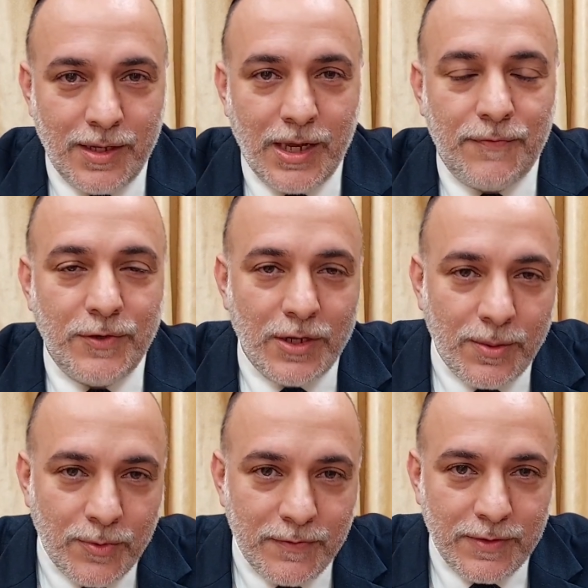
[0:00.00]
If you're
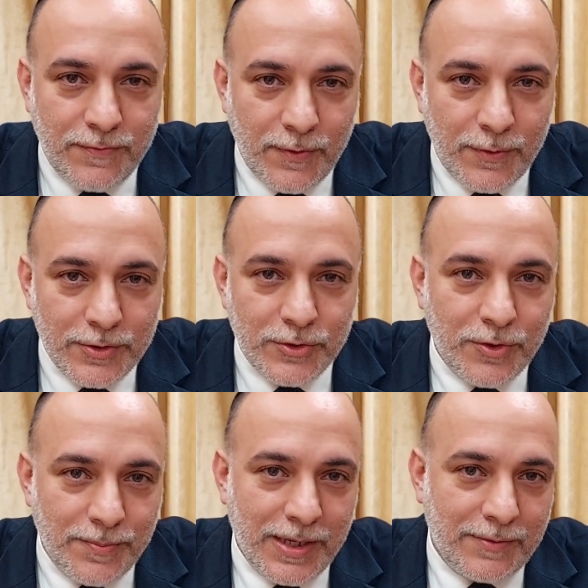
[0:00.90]
not moving forward, you're
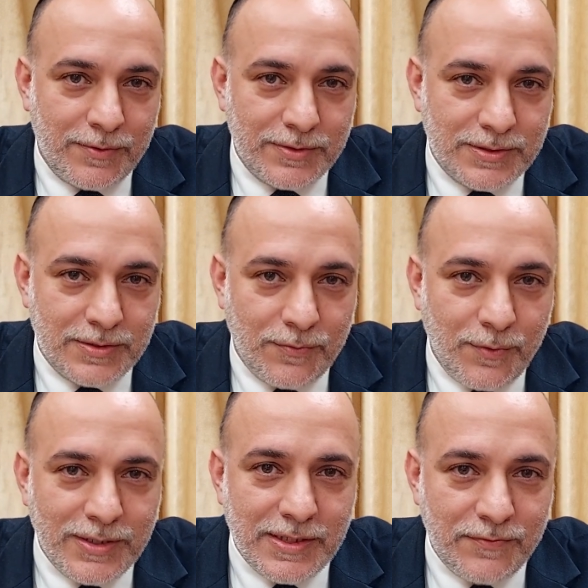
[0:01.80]
going backwards.
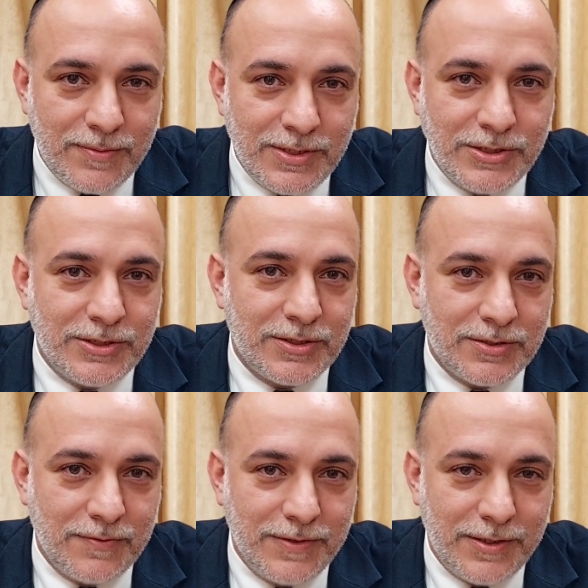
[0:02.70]
What is Avram teaching
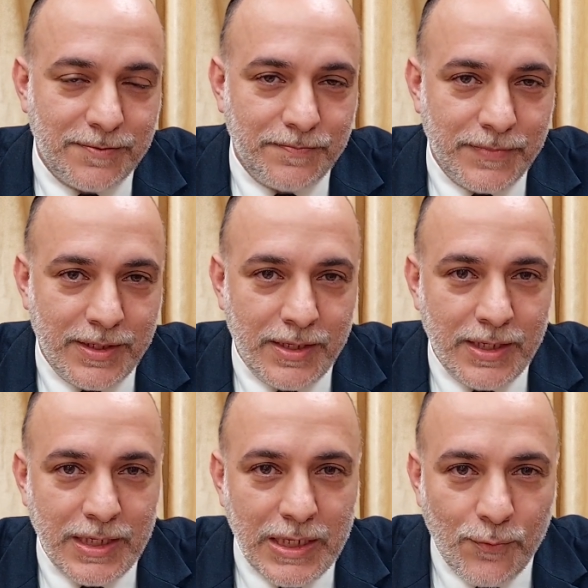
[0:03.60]
us over here?
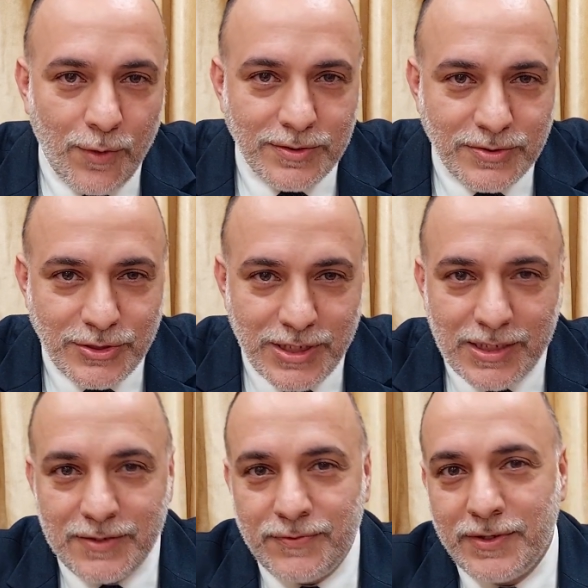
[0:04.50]
He wants to check
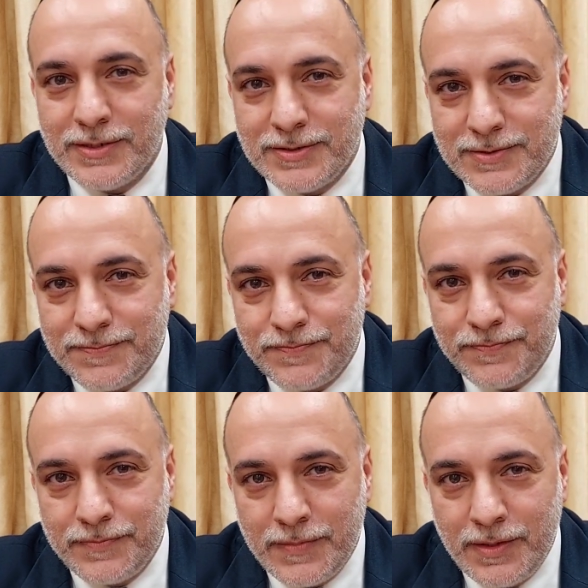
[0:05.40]
his friends.
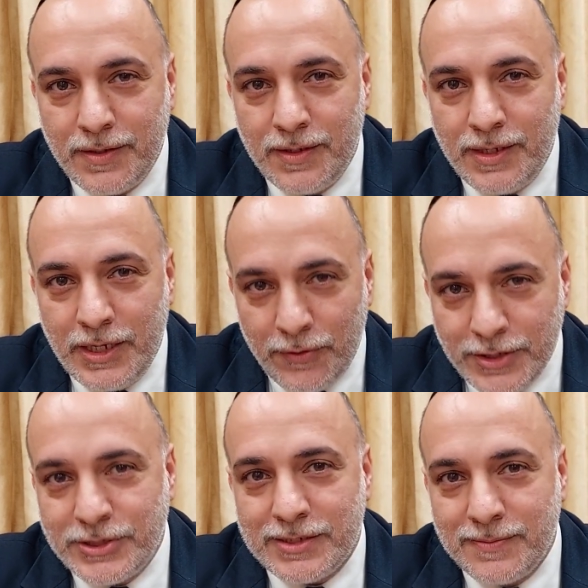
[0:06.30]
He
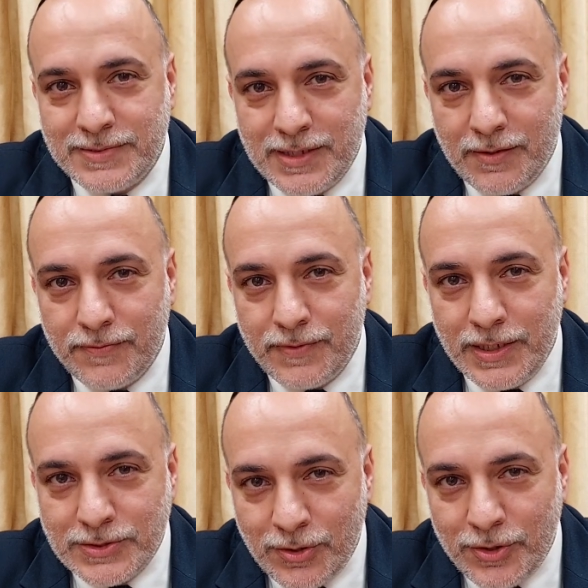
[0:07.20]
already checked himself.
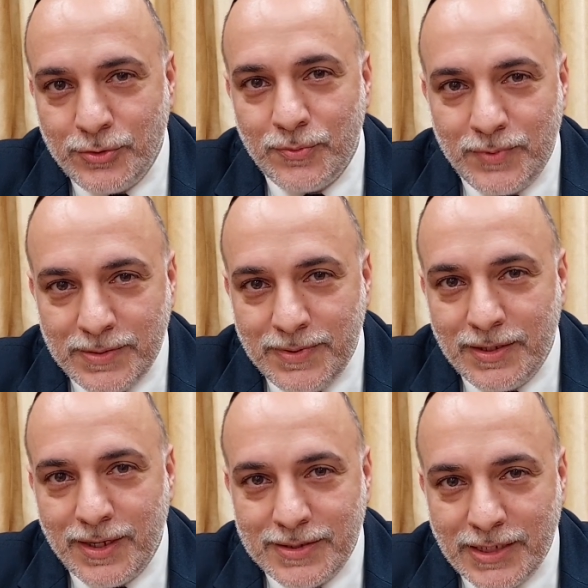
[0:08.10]
He's going to do Brit
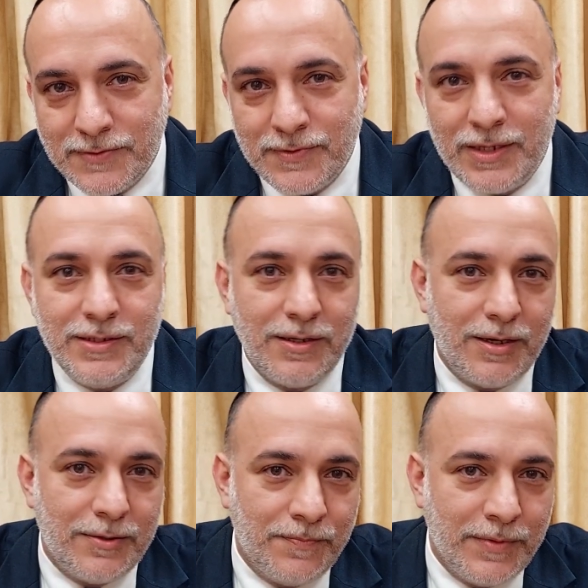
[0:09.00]
Milah at the age of
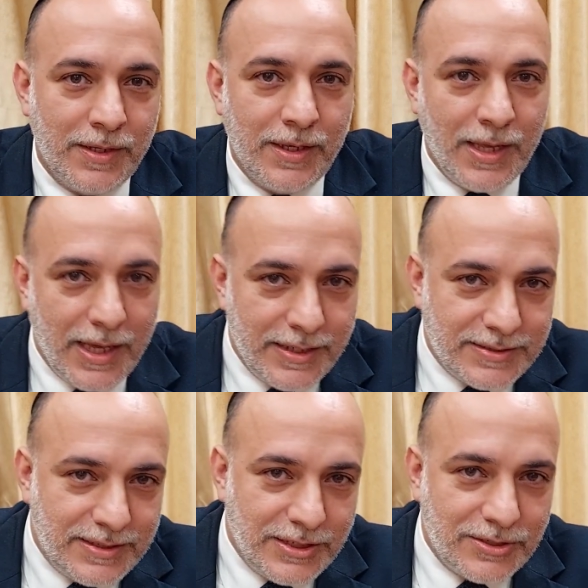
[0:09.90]
99.
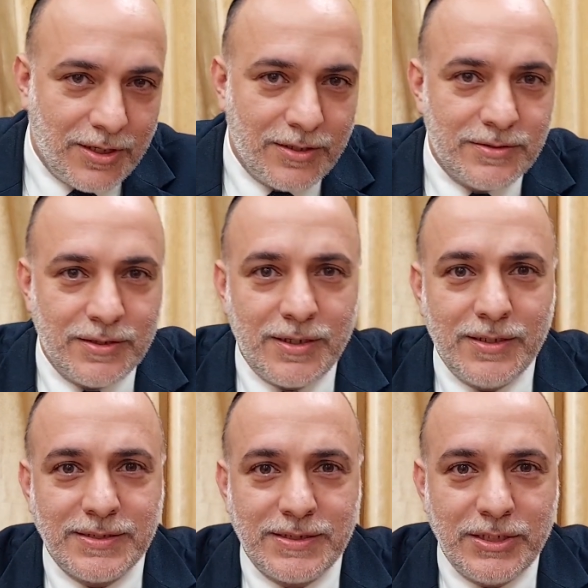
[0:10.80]
Anesthesia, not
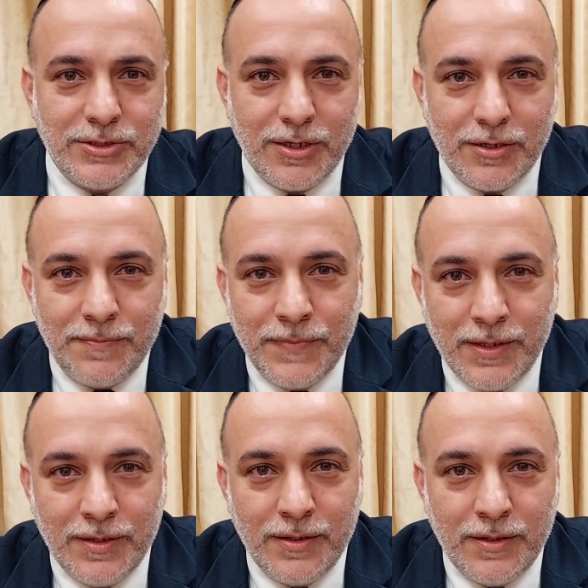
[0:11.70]
anesthesia,
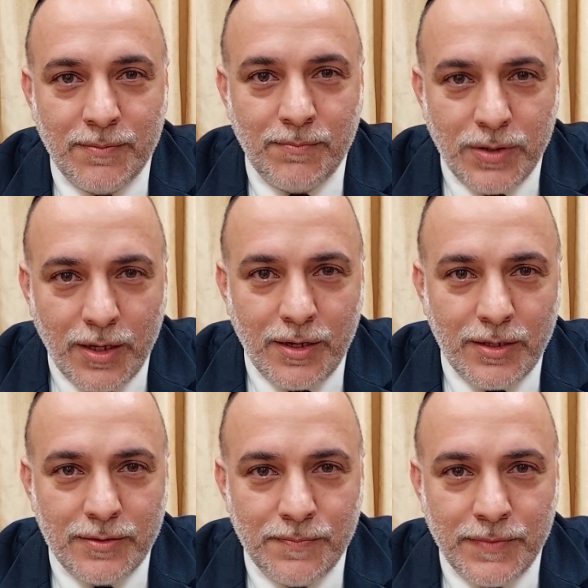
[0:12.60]

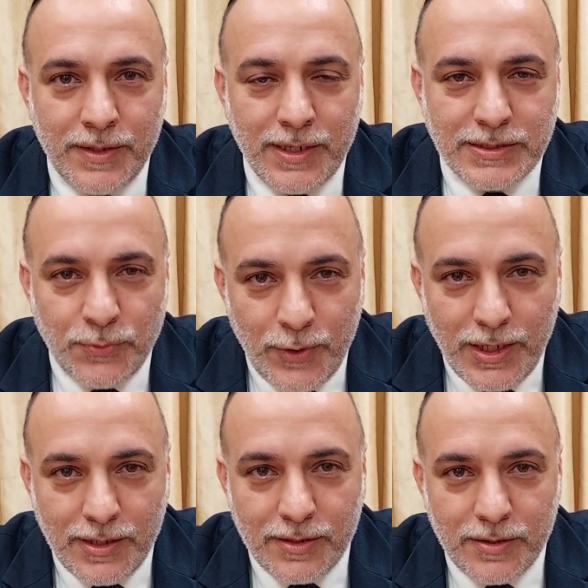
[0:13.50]
blood, he's
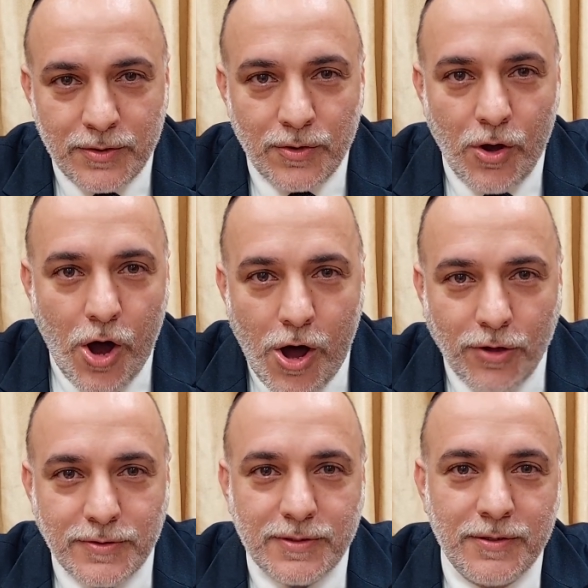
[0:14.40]
weak,
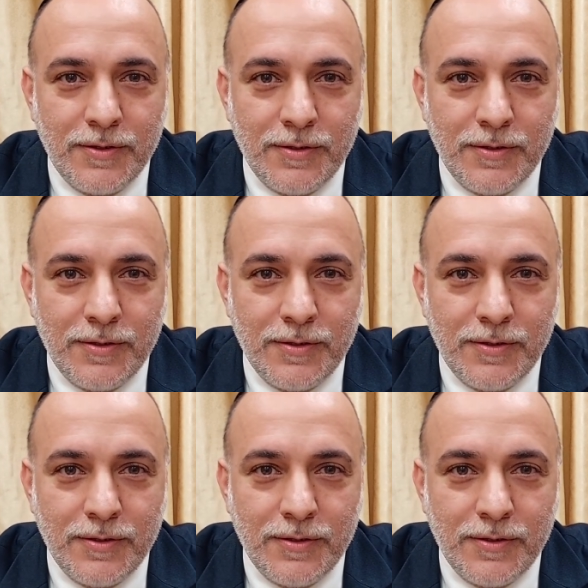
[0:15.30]
old.